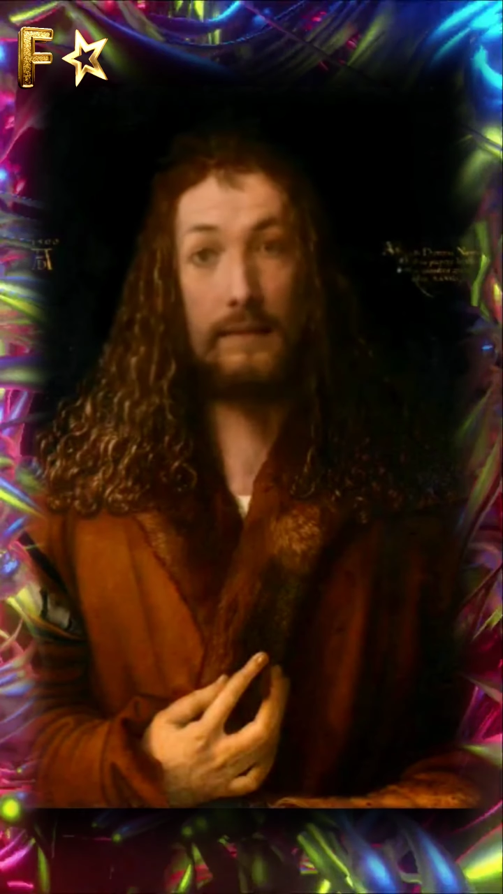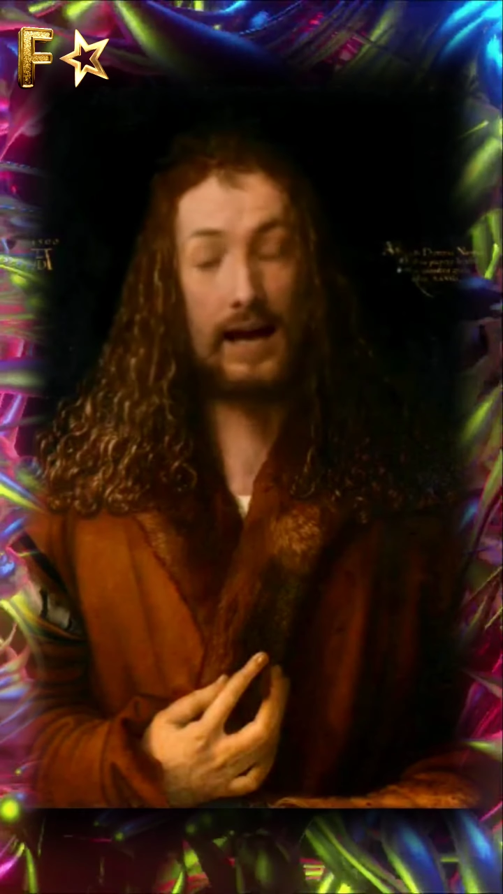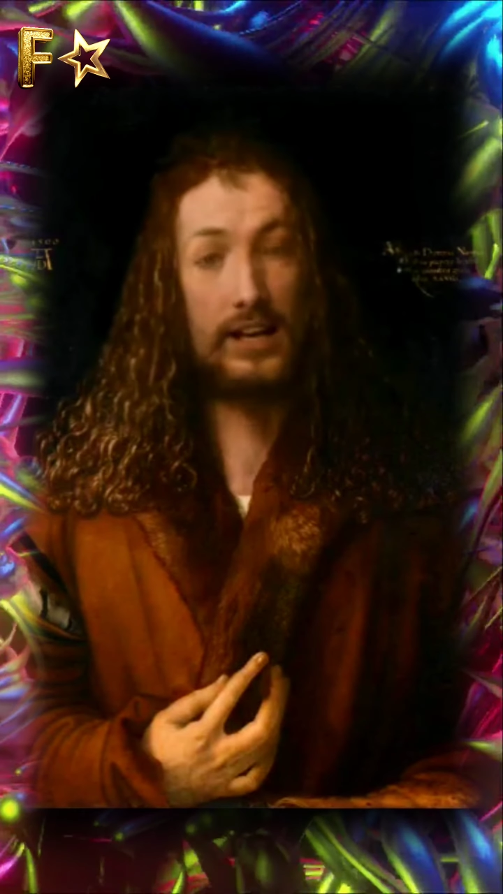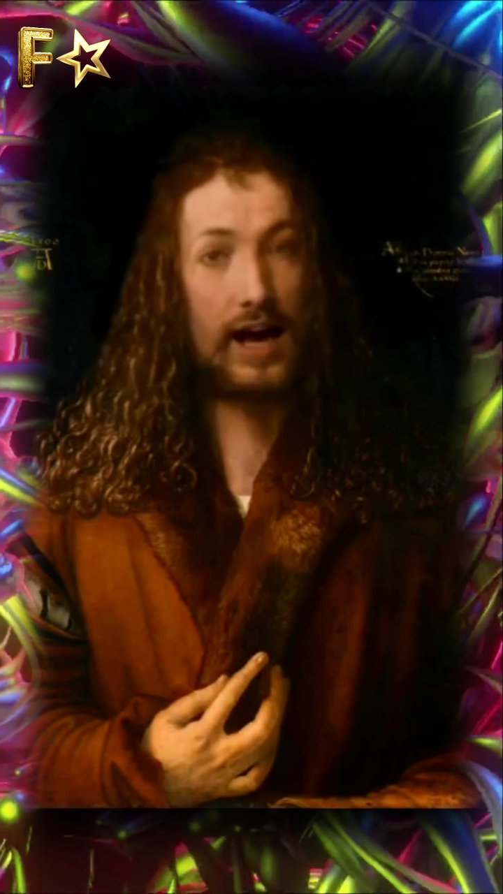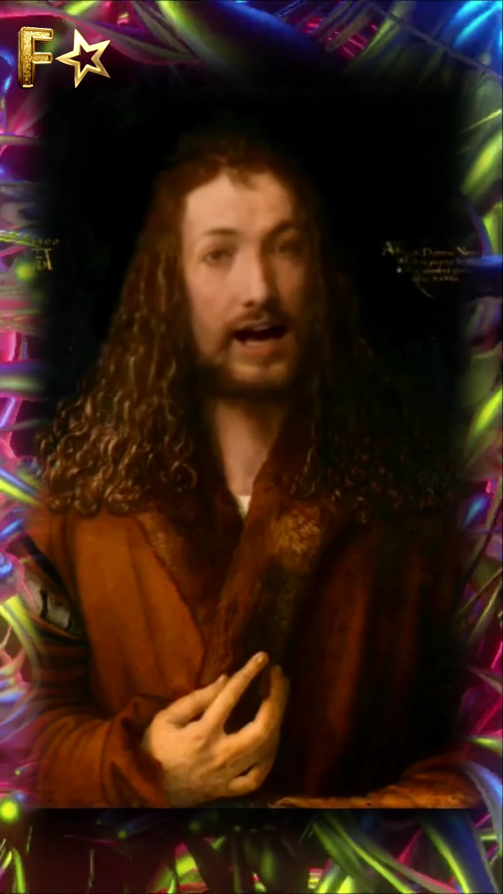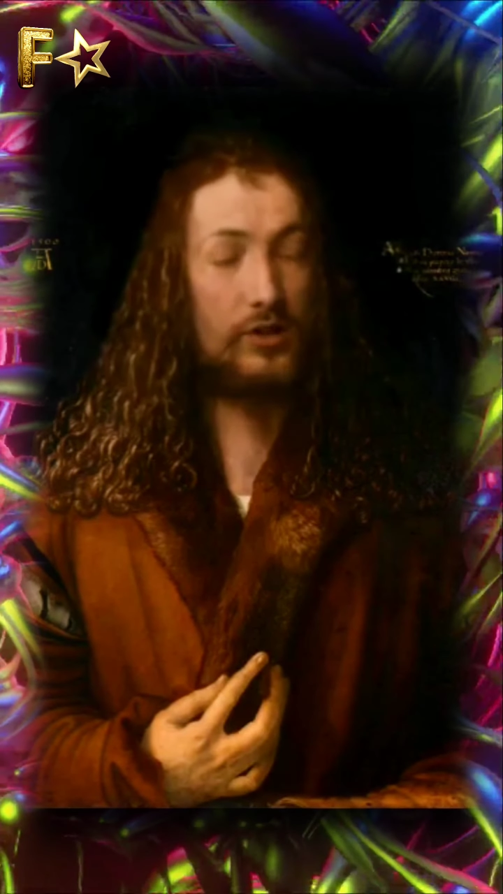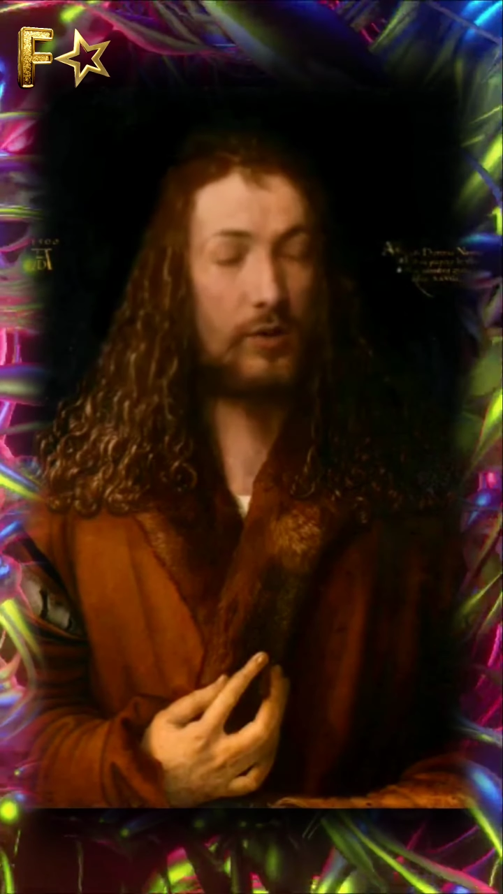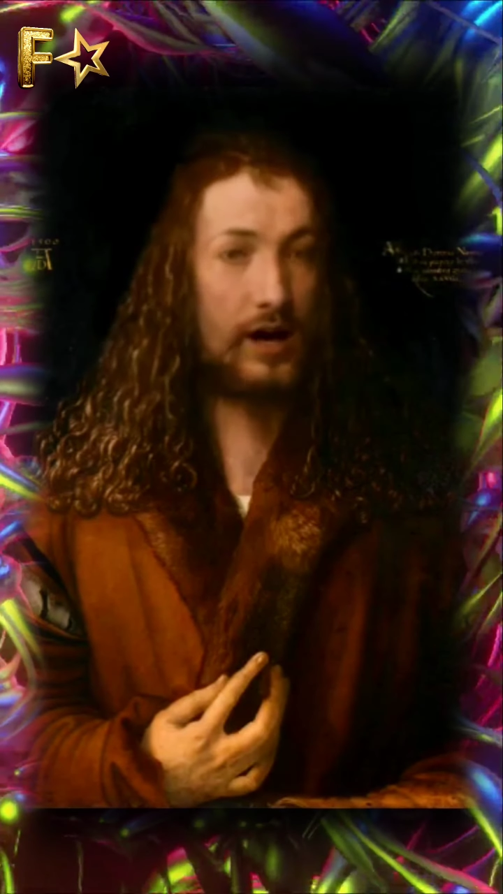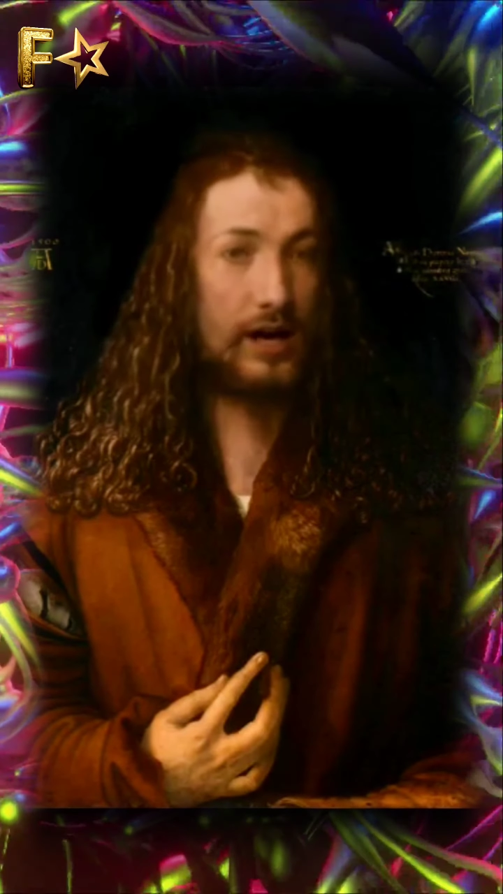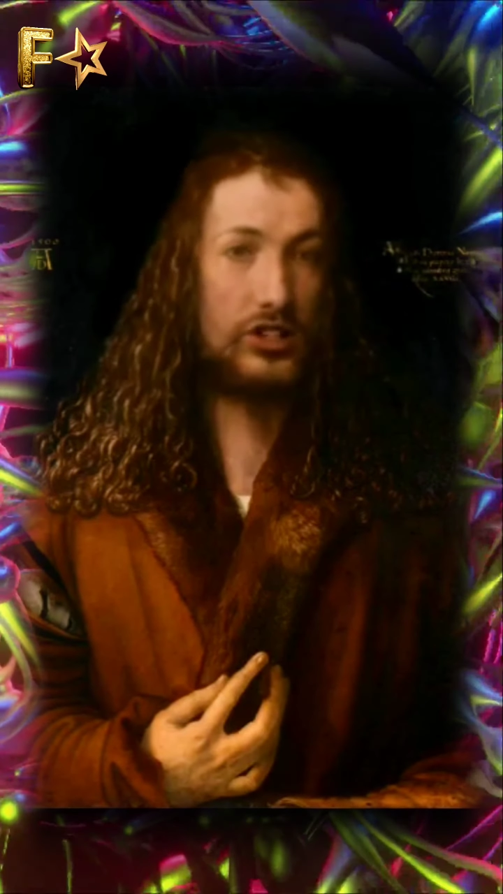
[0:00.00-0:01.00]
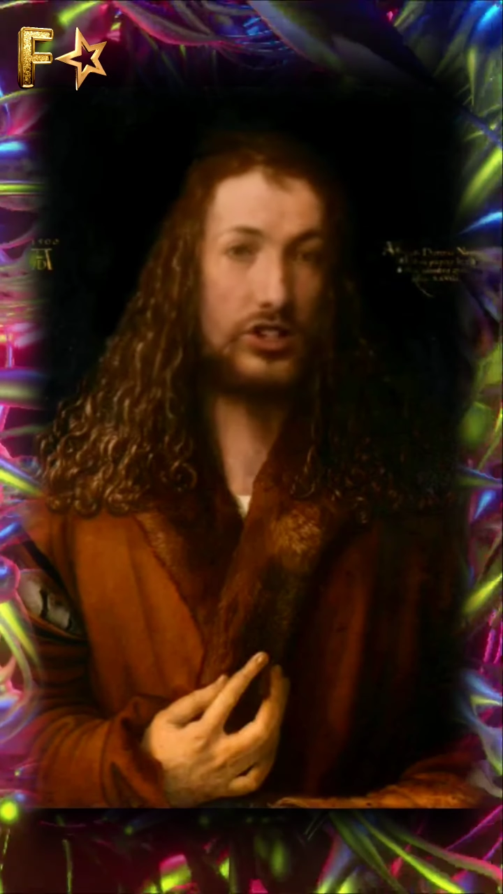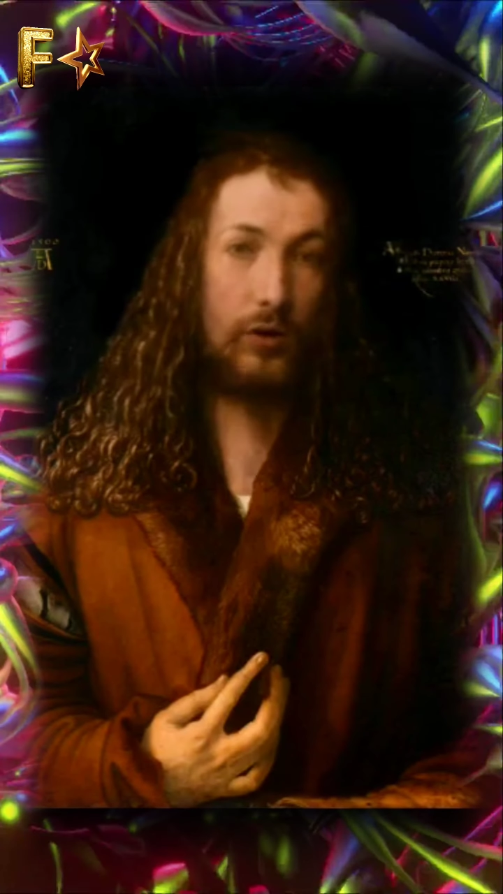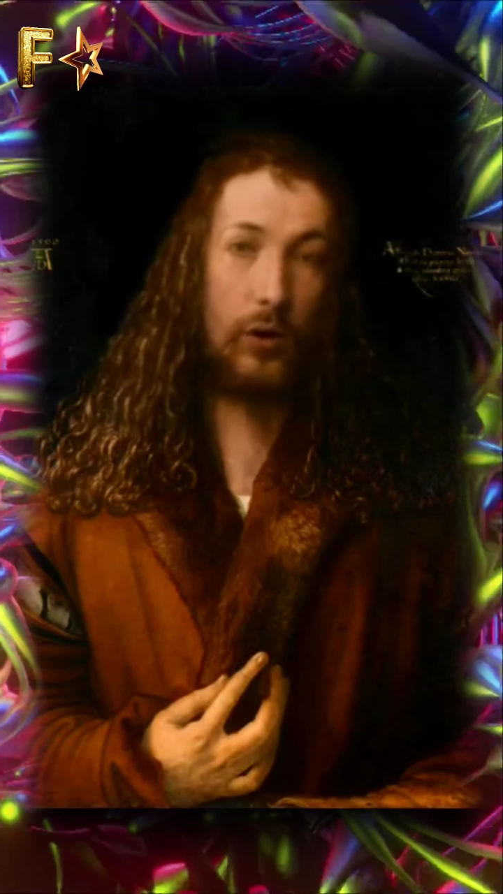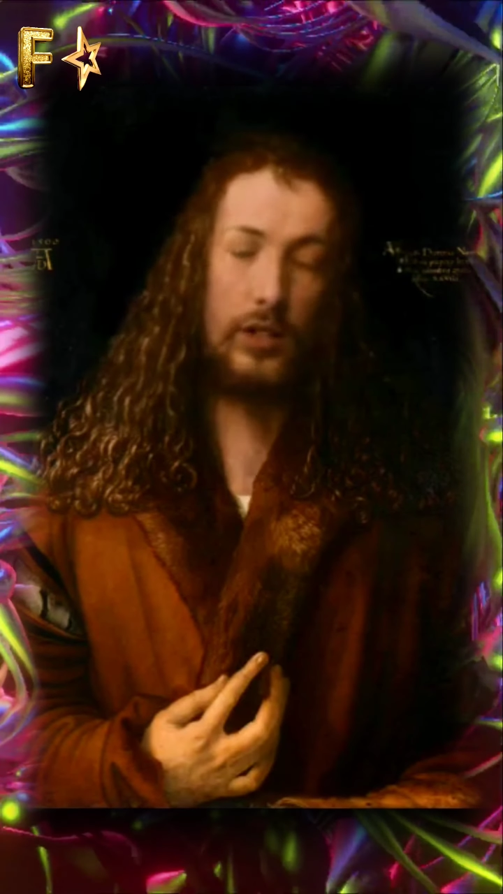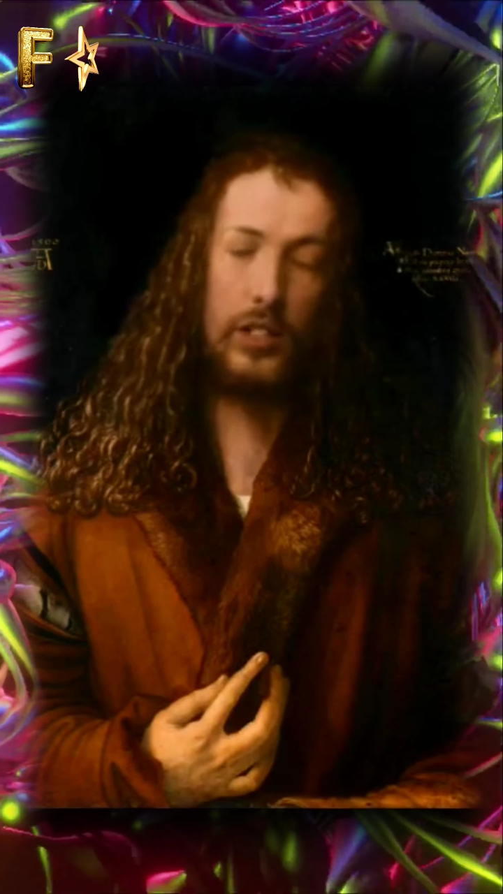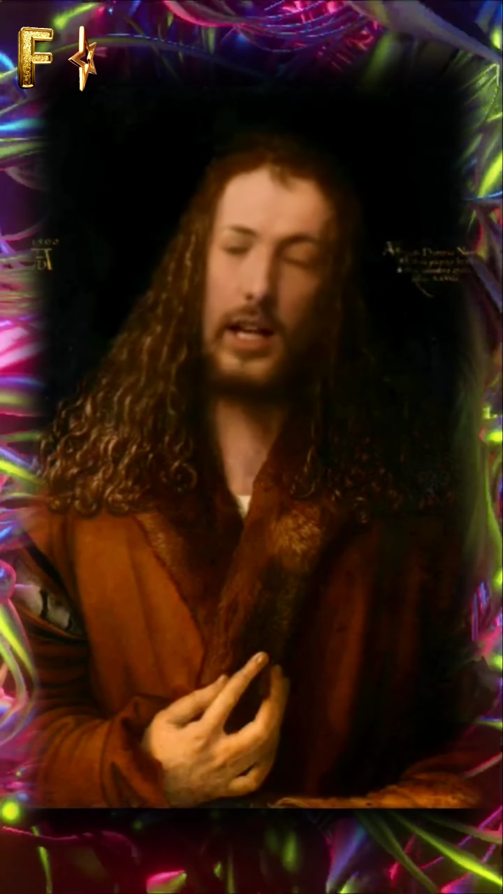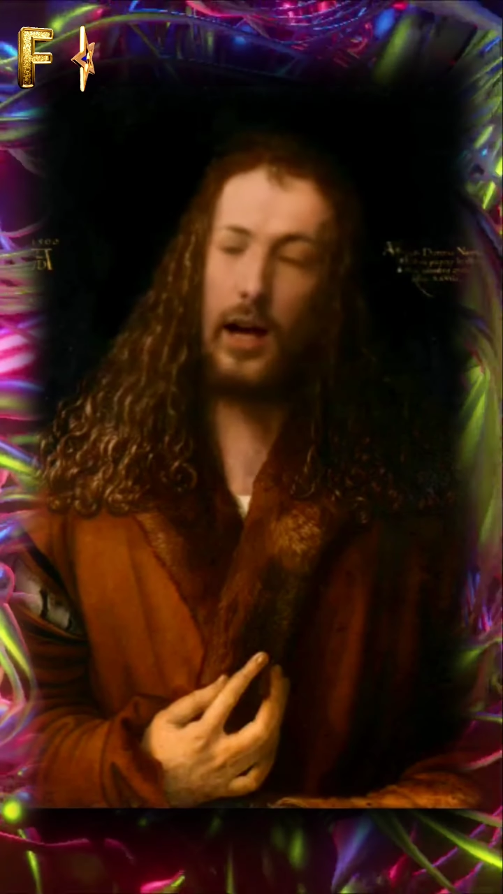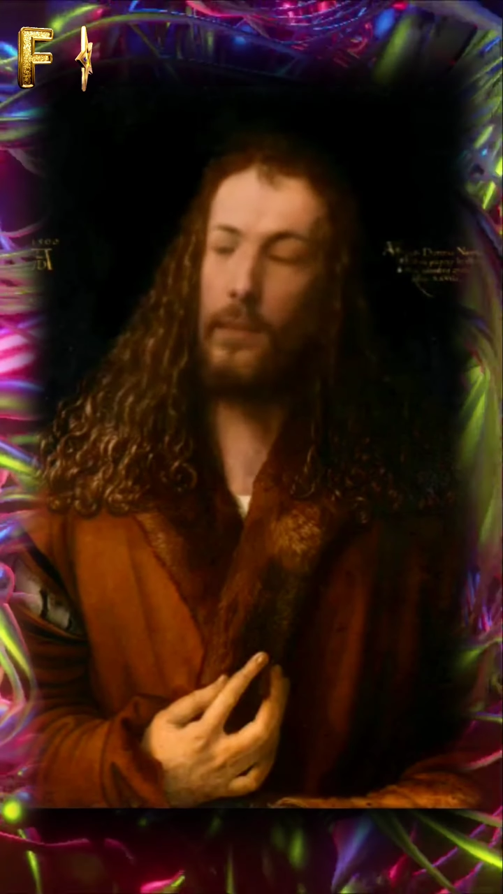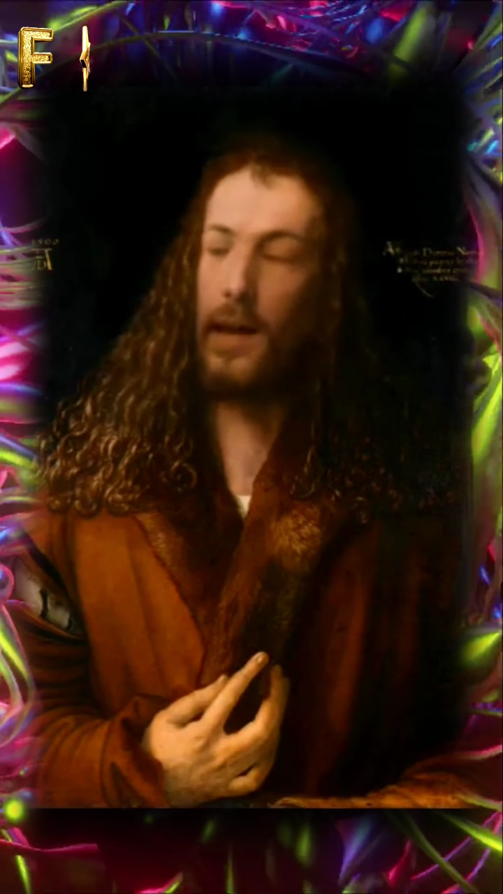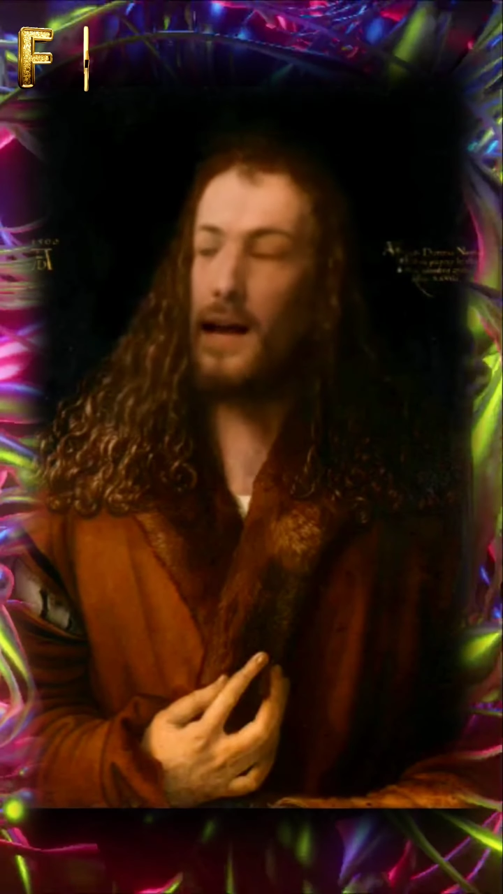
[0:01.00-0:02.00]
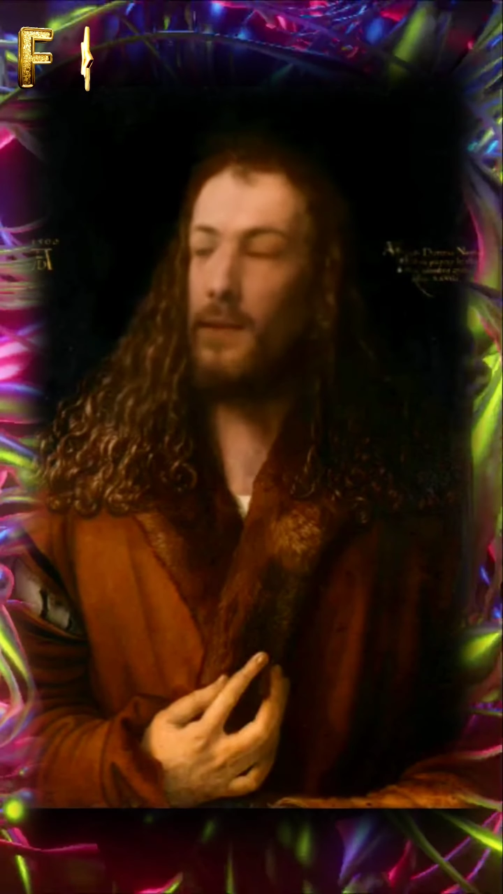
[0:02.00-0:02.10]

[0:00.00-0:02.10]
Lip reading: It is customary to show him as a young man